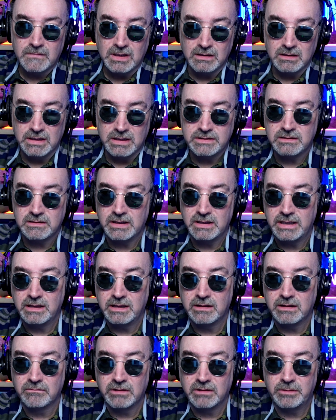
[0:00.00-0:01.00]
Allegedly,
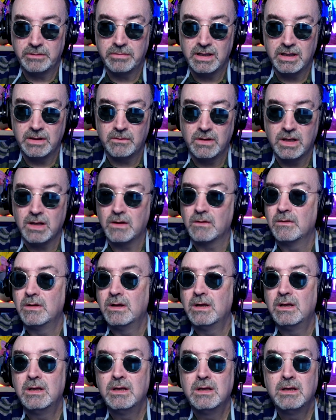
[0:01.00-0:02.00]
he could really play well.
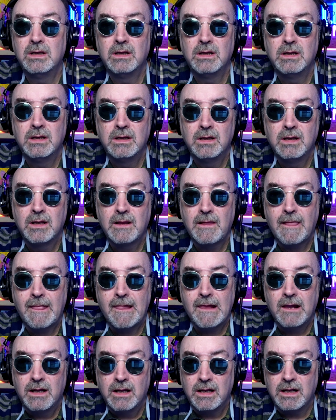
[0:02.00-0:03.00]

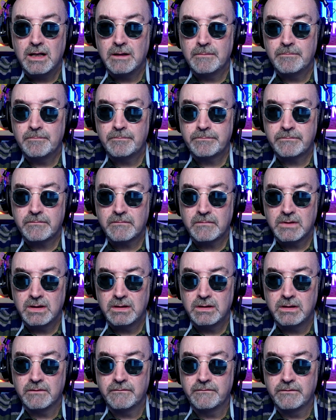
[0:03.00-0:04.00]
Um,
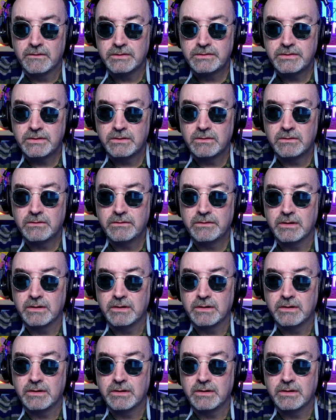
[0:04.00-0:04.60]
they're versatile.